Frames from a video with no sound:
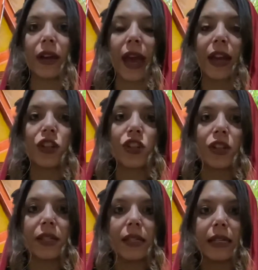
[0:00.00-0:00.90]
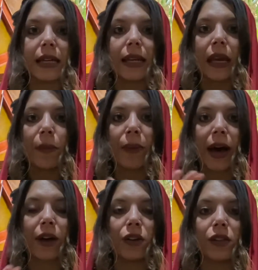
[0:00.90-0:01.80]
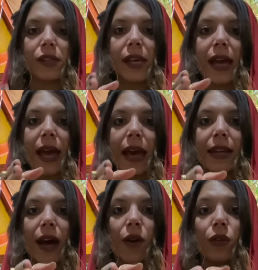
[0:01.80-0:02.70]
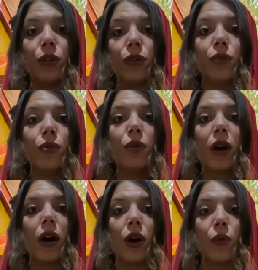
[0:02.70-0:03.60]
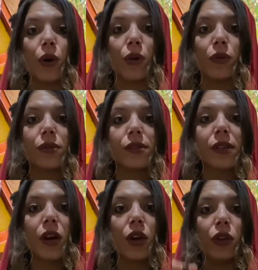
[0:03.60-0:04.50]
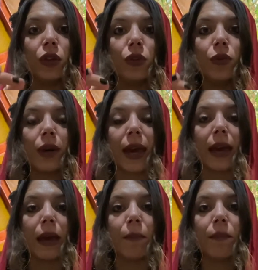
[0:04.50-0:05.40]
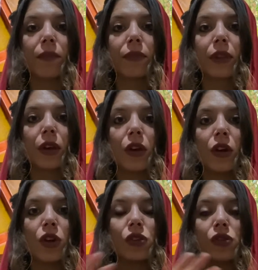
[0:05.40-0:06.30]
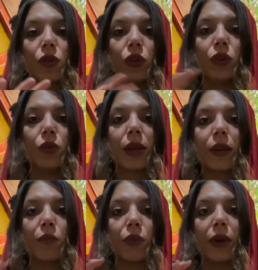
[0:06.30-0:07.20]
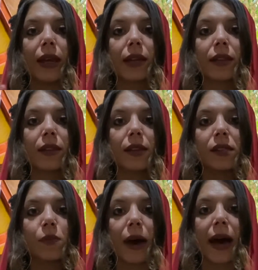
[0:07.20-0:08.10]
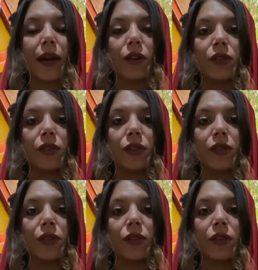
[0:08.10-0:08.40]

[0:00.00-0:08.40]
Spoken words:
ancient DNA patterns, and now you arose, you came, so you can break these patterns,